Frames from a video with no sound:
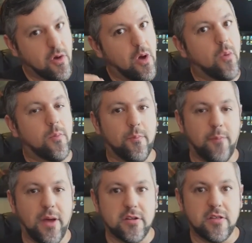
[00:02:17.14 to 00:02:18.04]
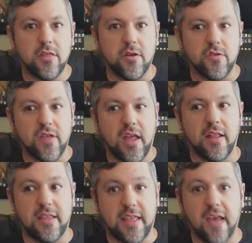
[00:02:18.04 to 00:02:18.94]
grow better than others,
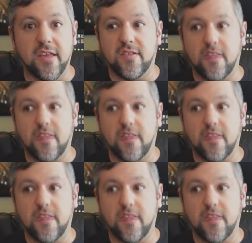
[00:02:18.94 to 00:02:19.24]
and yes,